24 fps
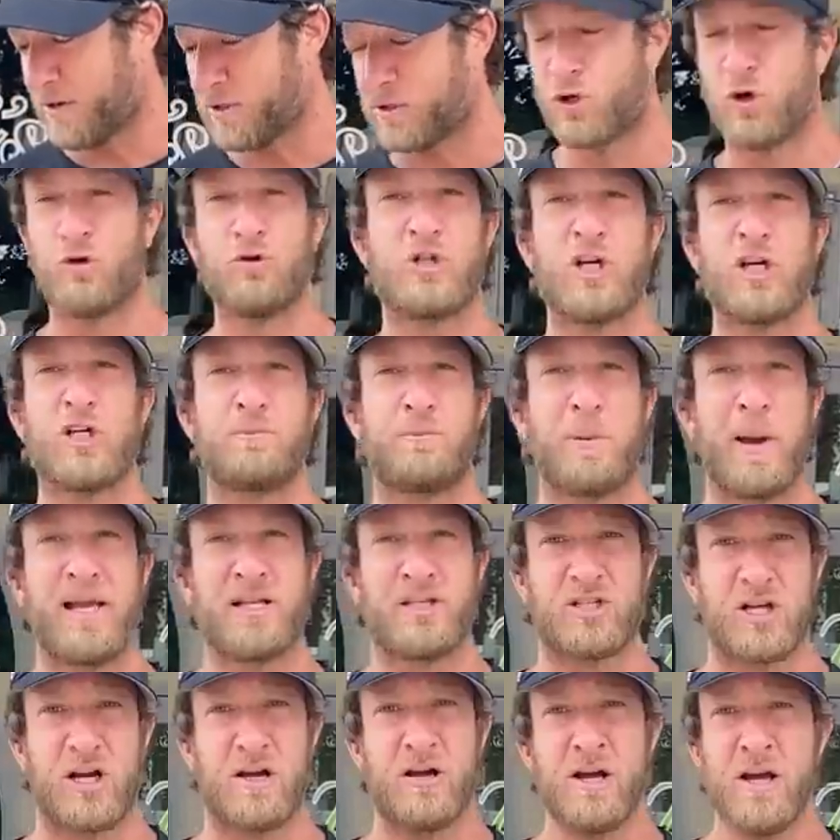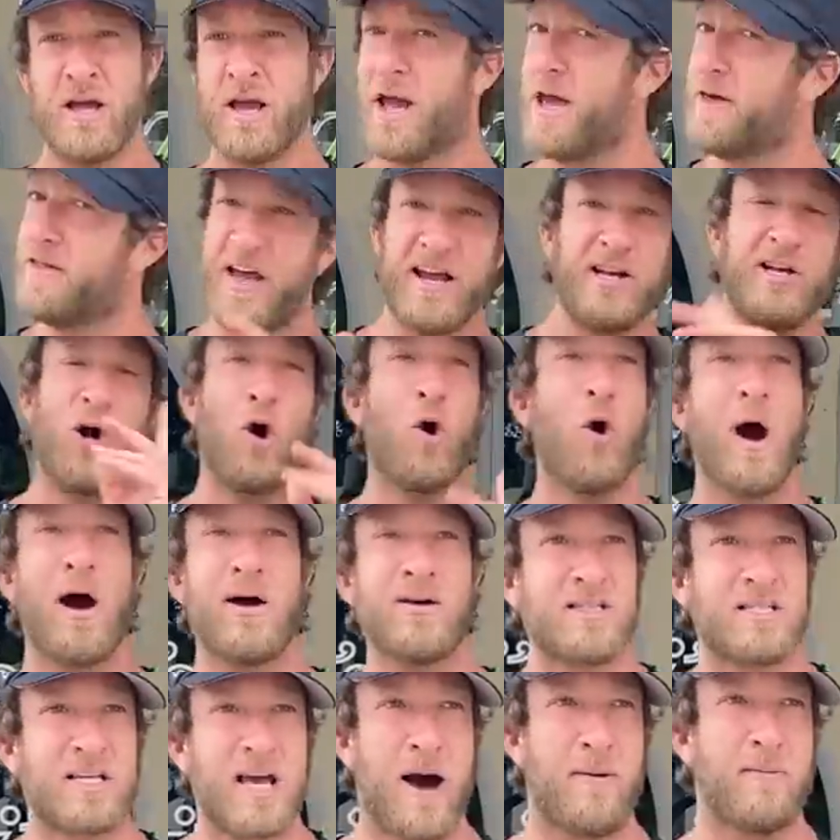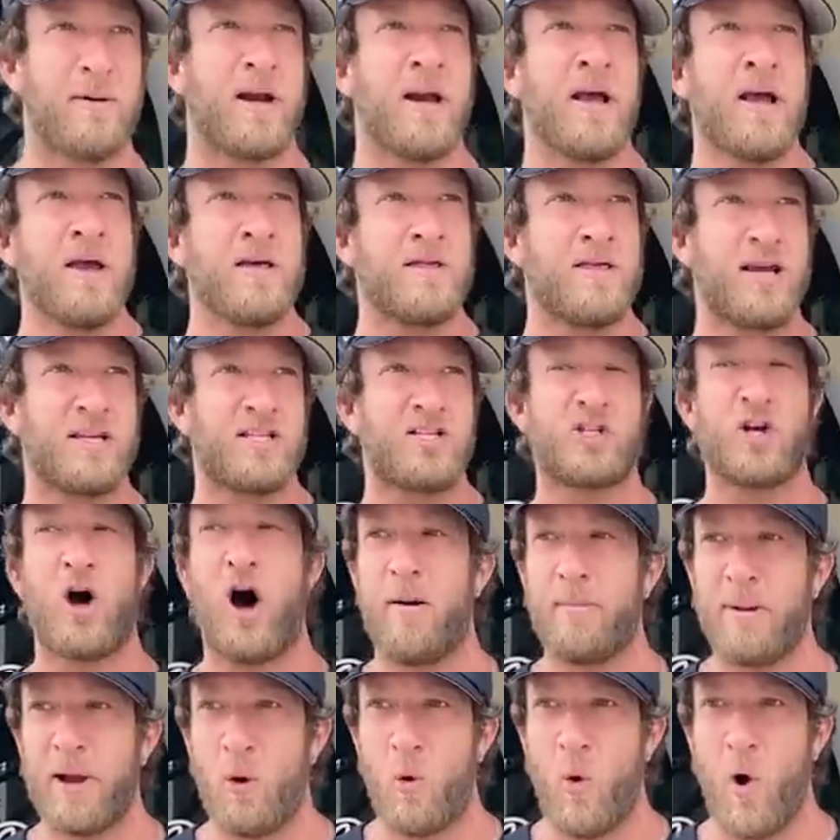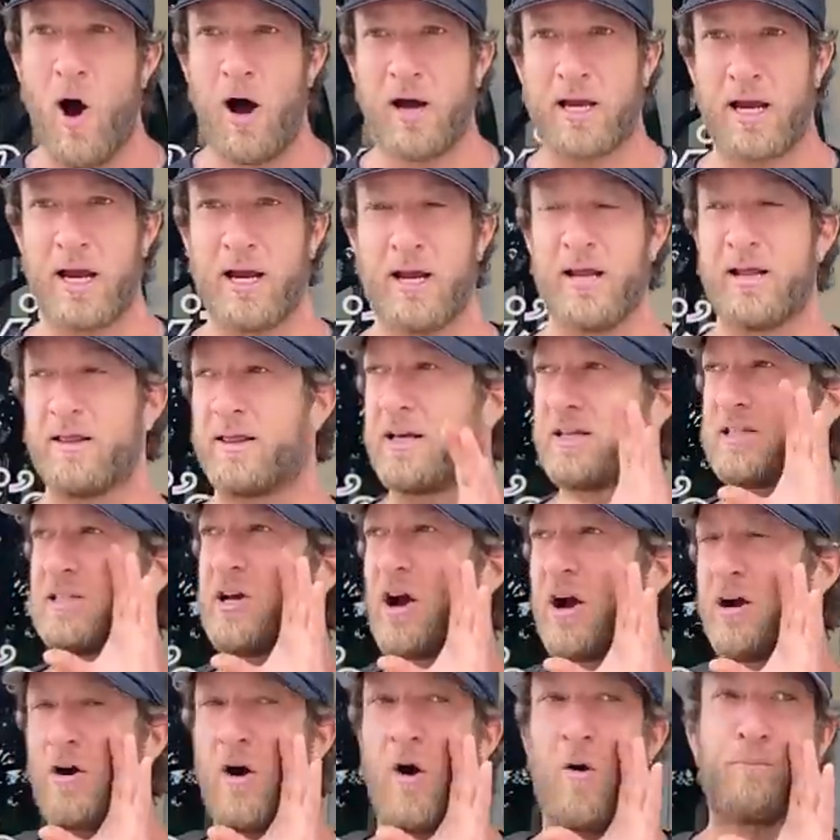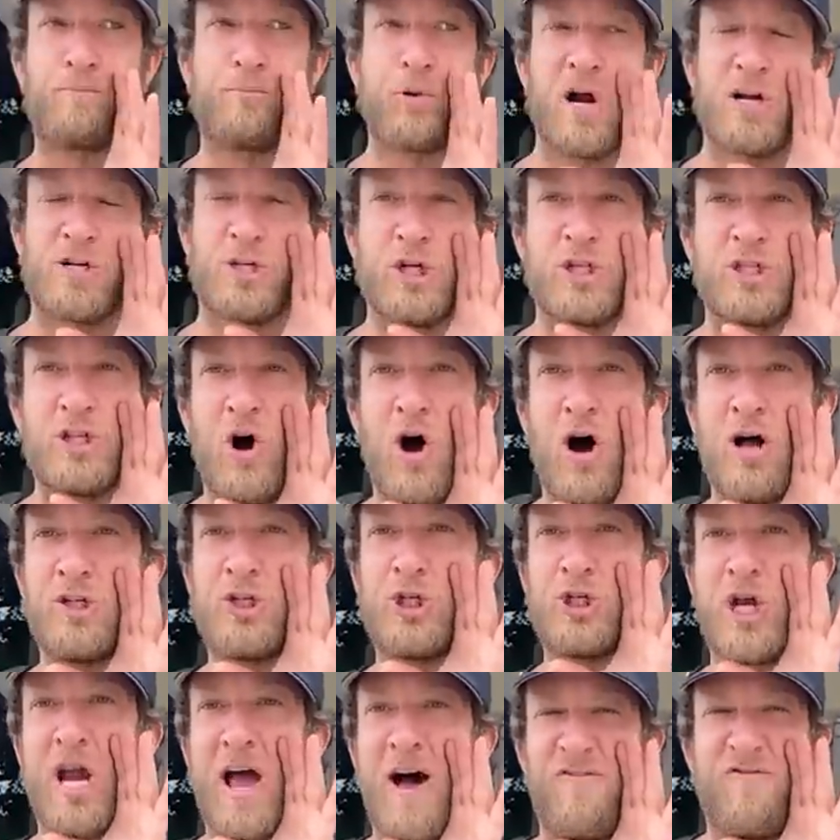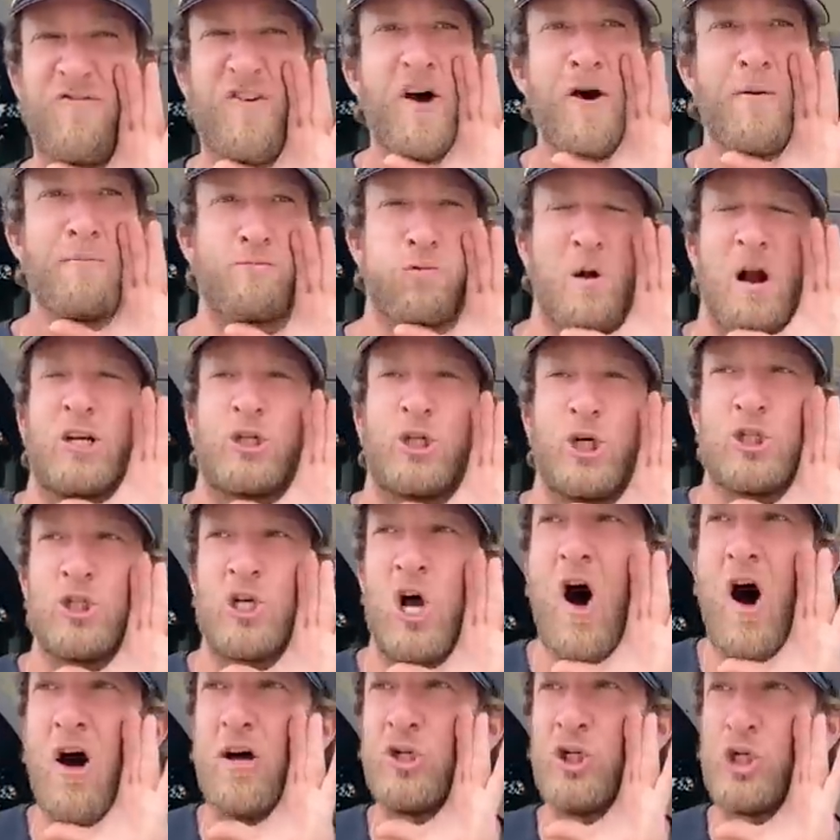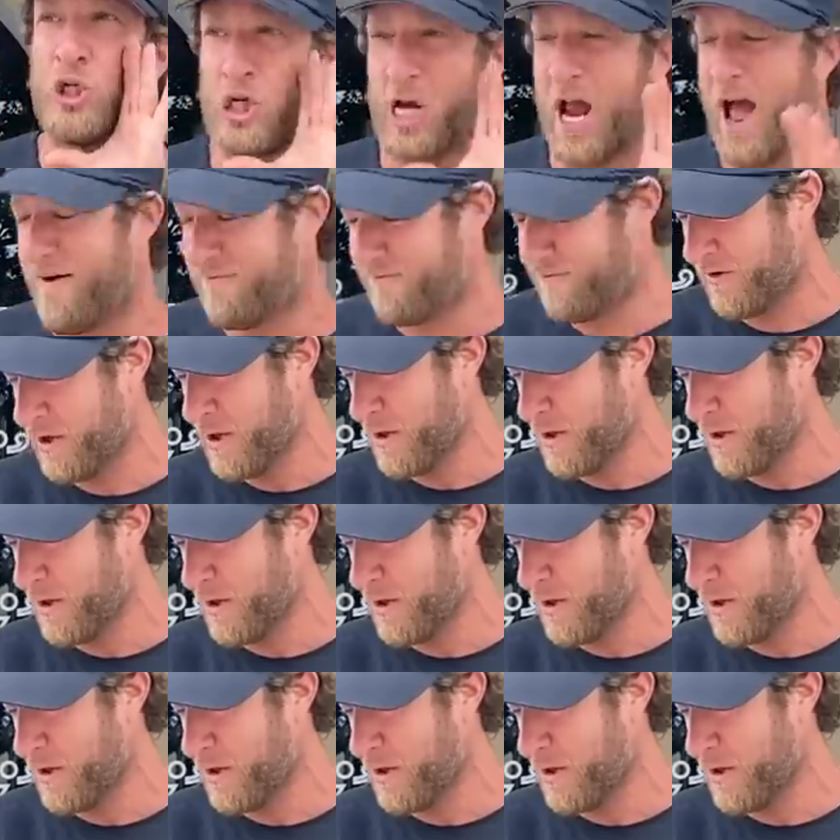Tucci's Pizza. And they knew I was coming. They saw me walking in. They started going, pressure's on, chef. Pressure's on, chef.